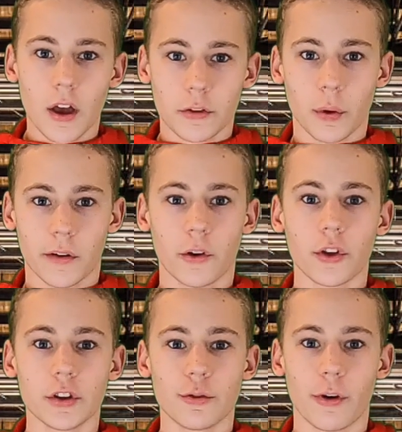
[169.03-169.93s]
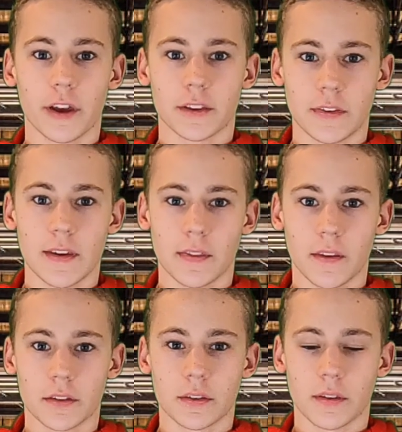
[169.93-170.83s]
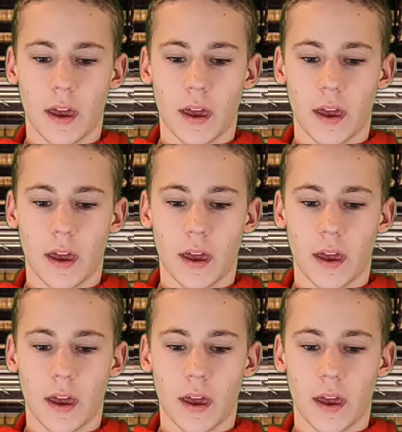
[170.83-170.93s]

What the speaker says: So I really do like seeing this,